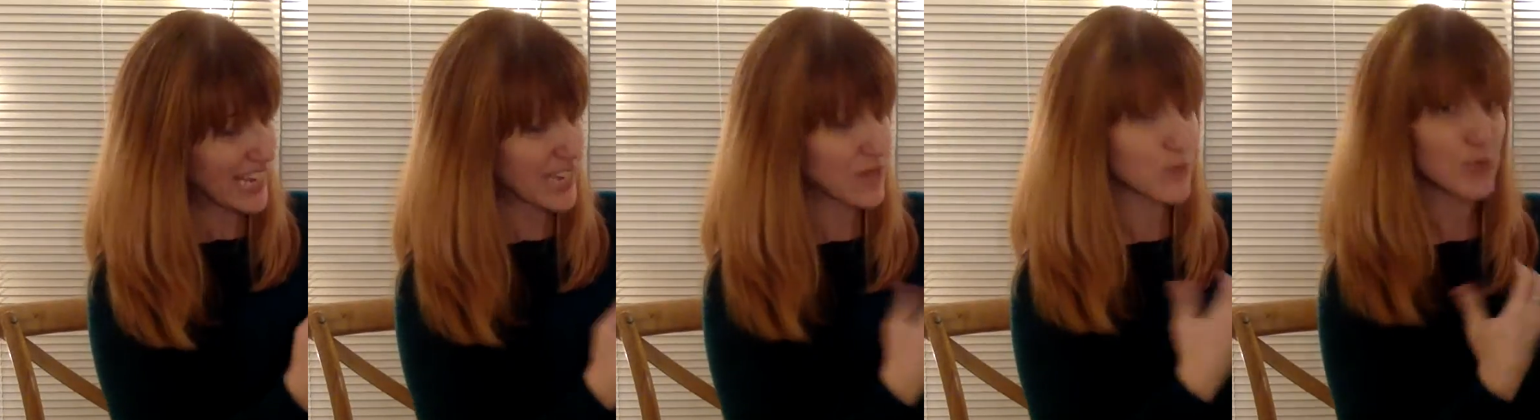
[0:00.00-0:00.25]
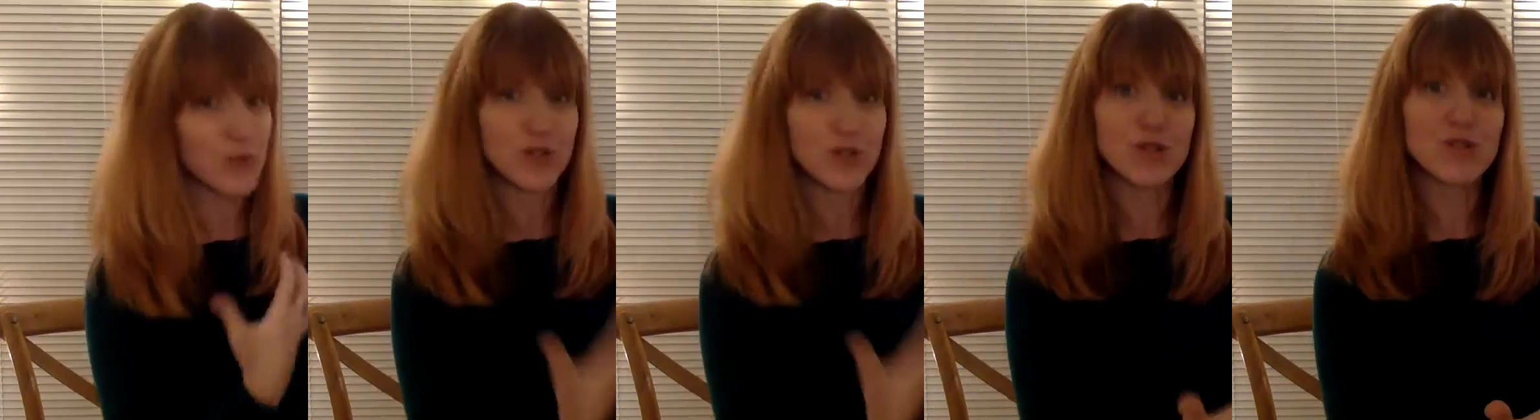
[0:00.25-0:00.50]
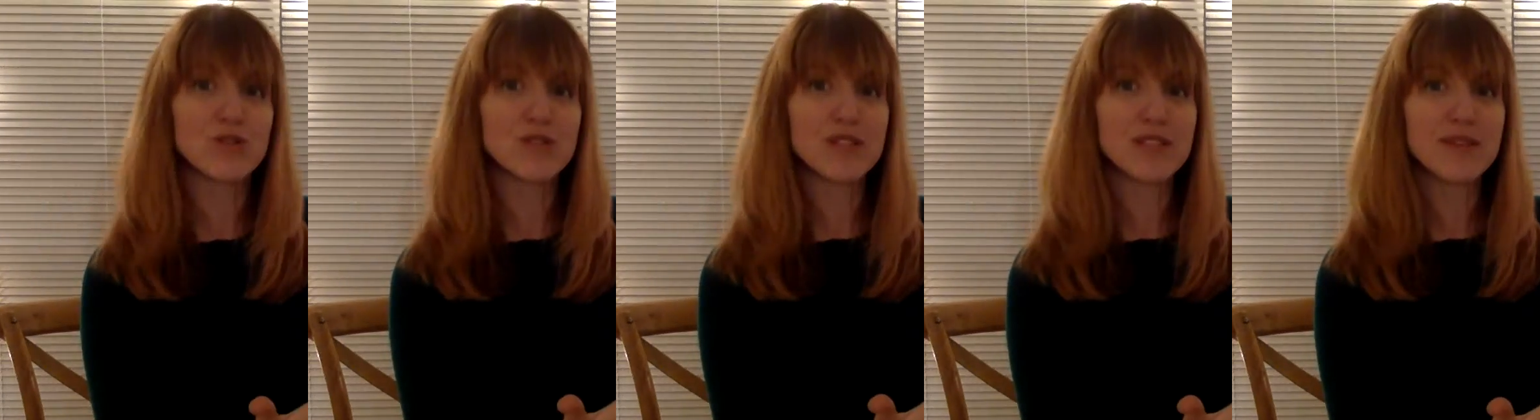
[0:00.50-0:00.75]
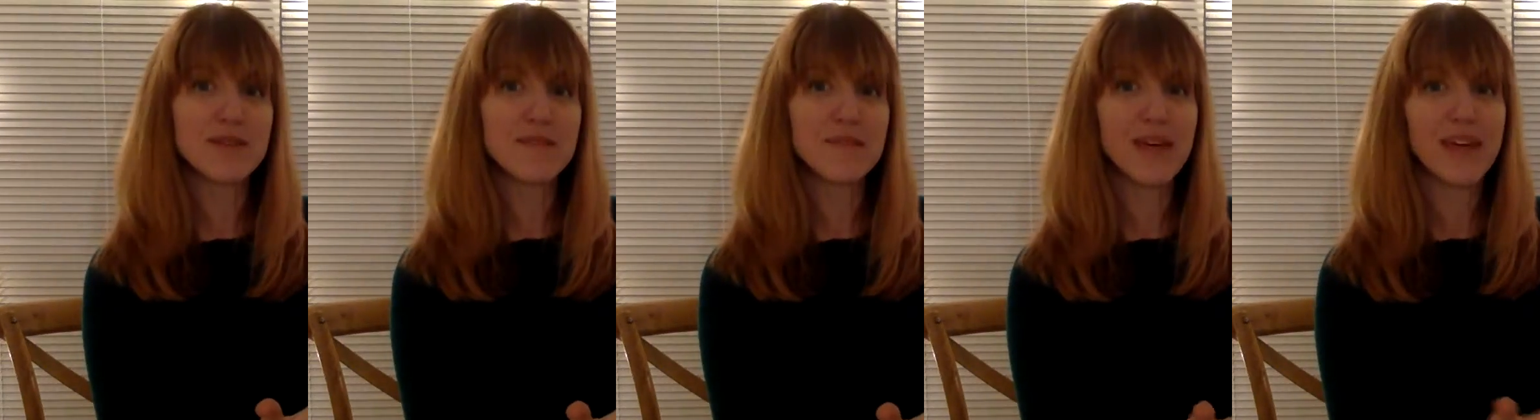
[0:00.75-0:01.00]
can produce
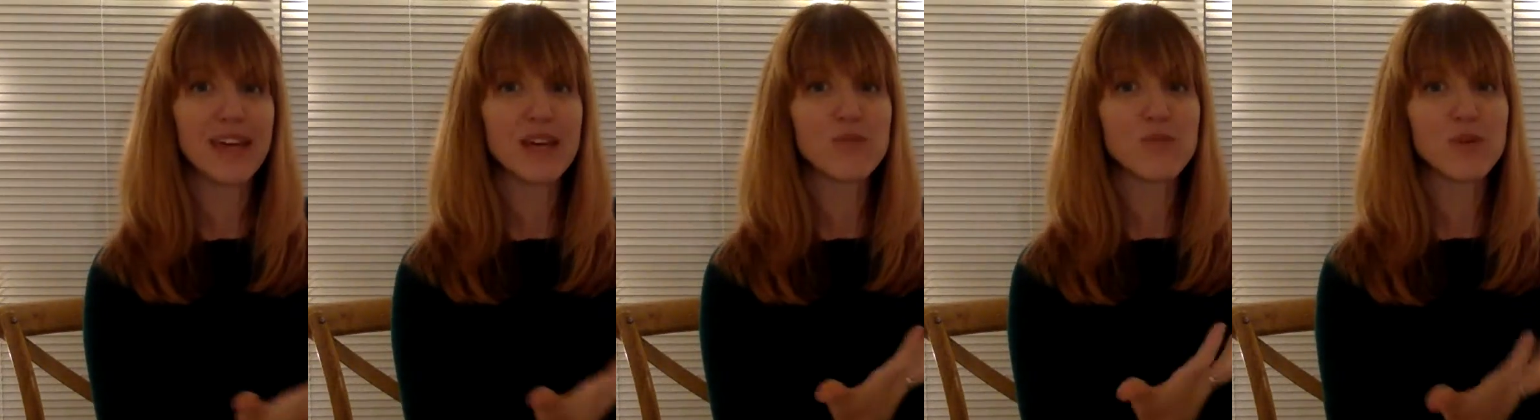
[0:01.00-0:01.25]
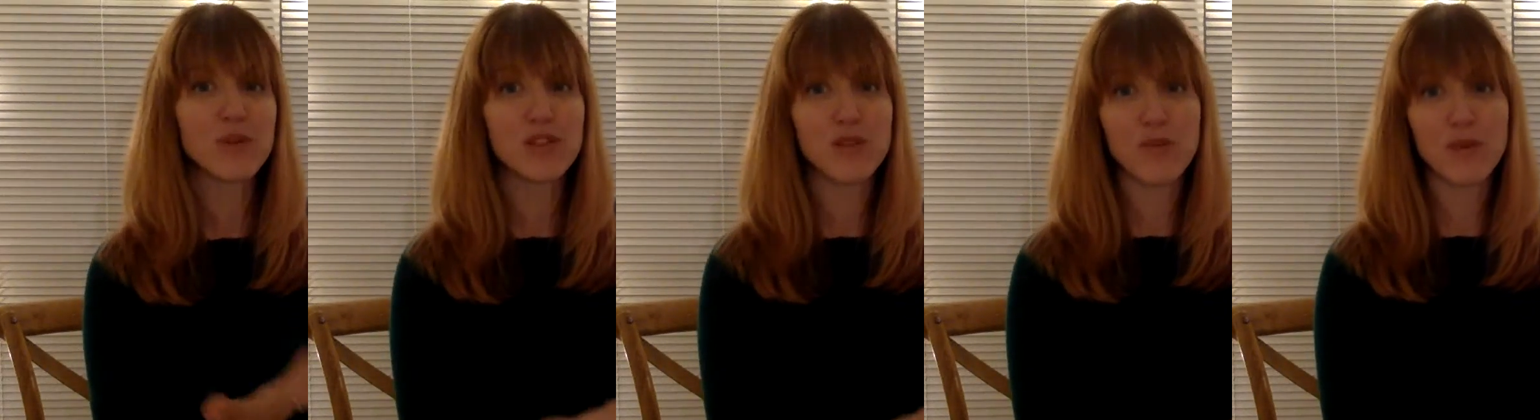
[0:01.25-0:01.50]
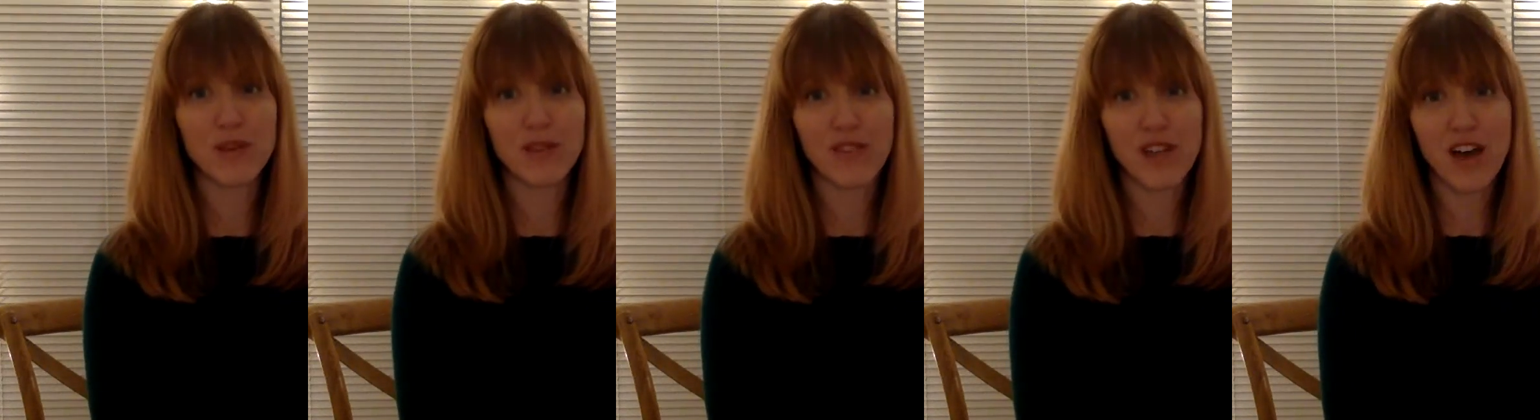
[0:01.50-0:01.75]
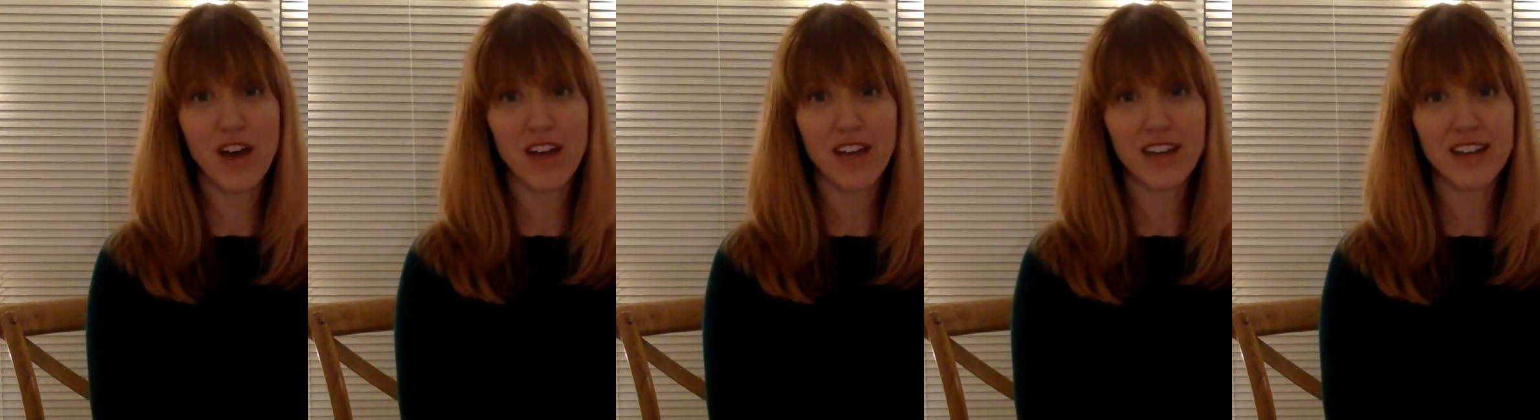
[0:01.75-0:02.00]
them, I can put them
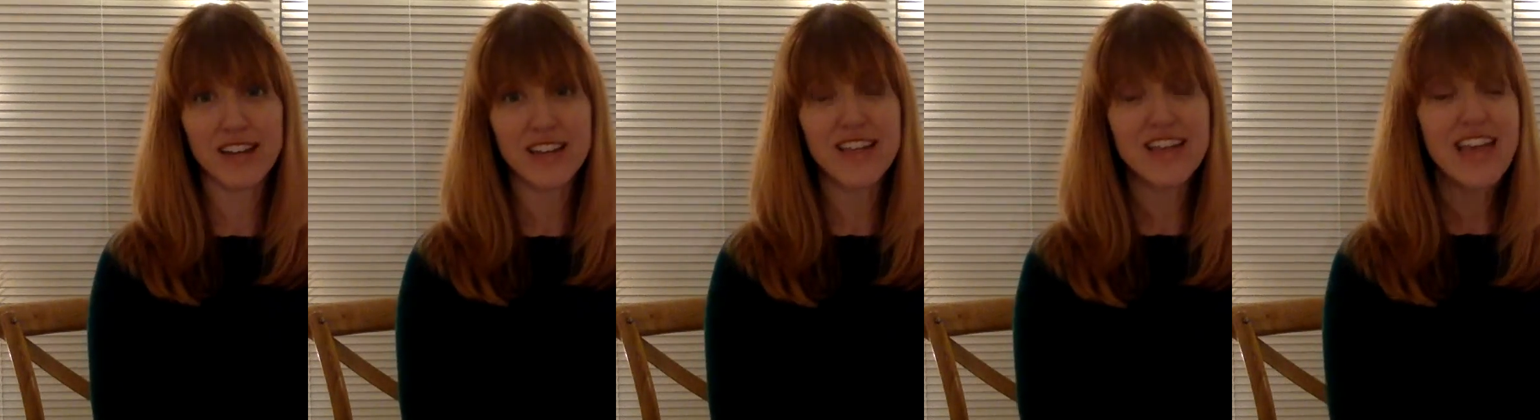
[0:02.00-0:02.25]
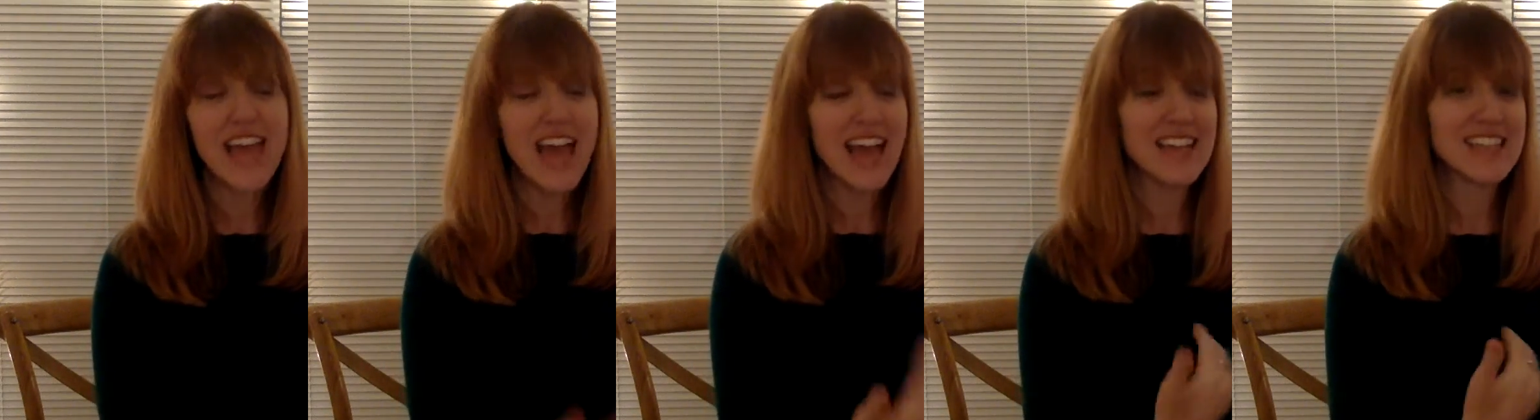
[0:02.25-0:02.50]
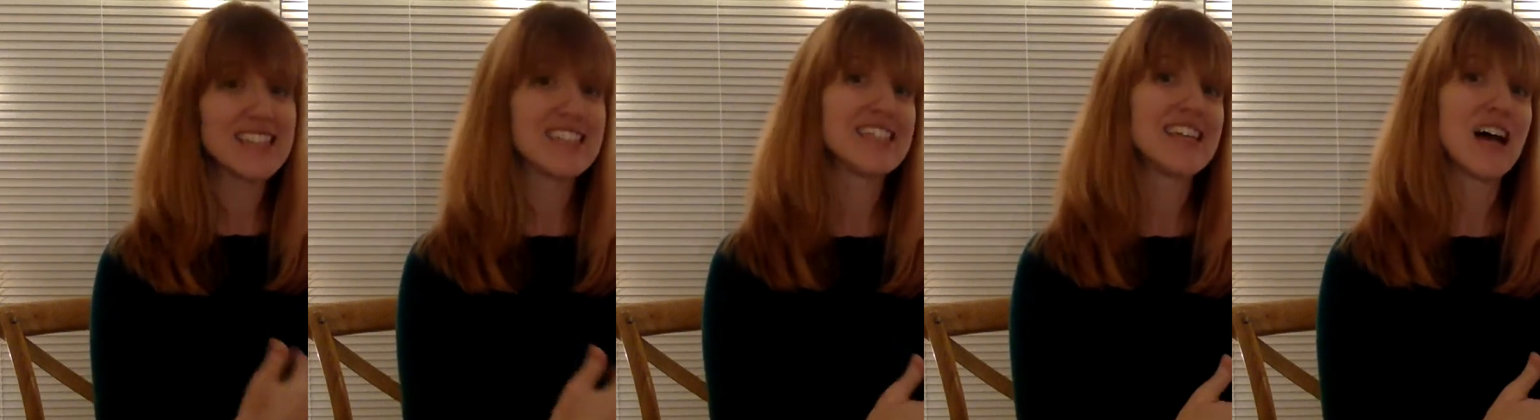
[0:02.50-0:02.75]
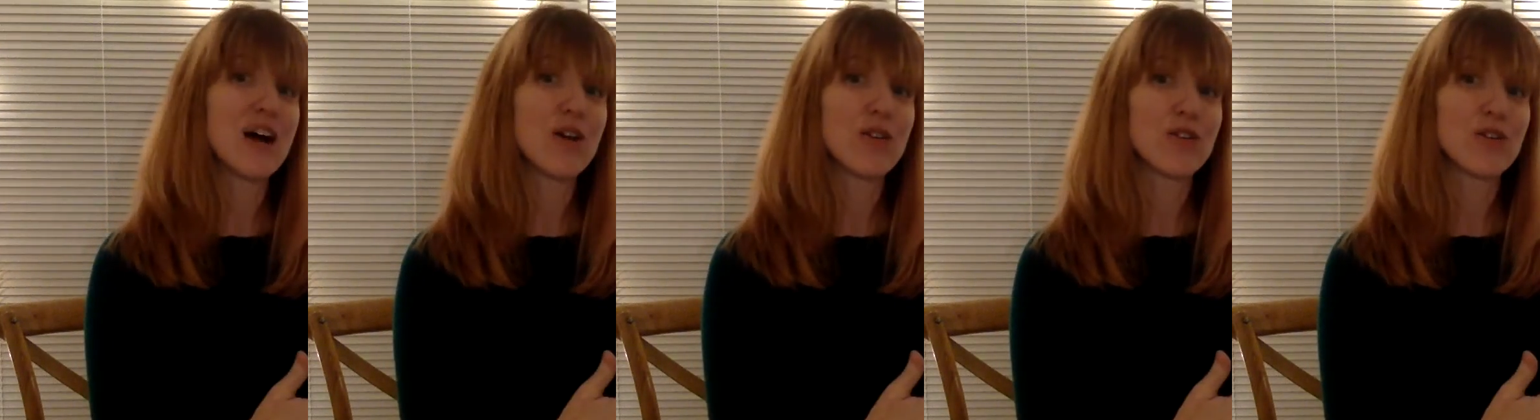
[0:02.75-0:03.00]
online as
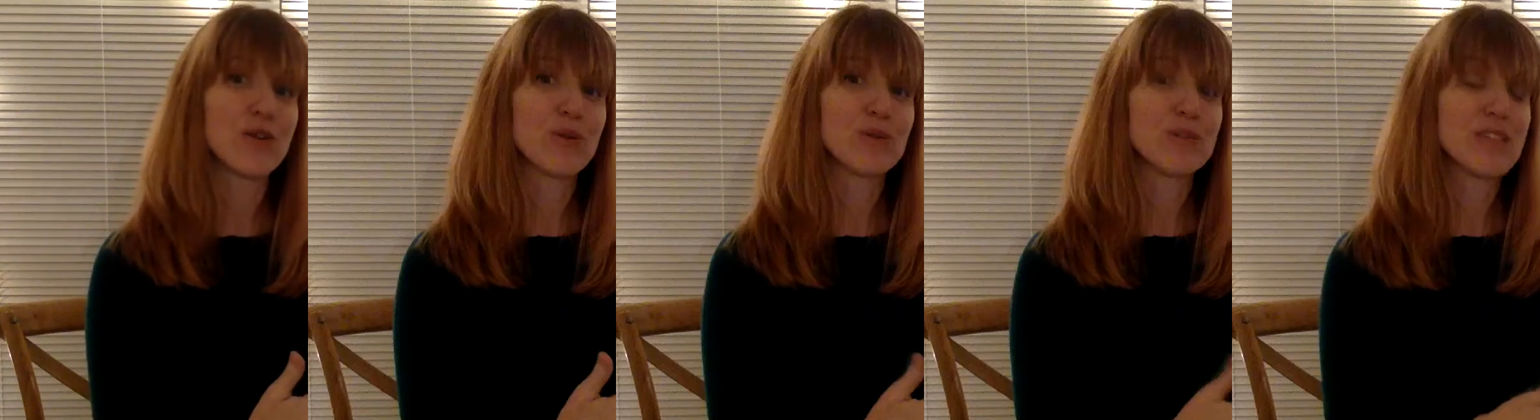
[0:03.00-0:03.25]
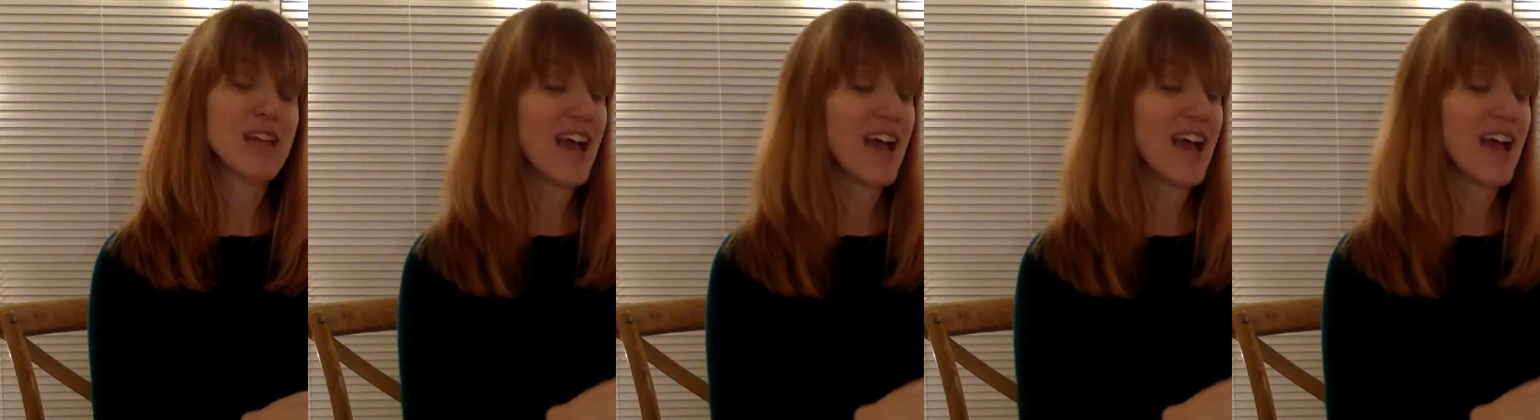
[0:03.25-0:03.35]
downloads,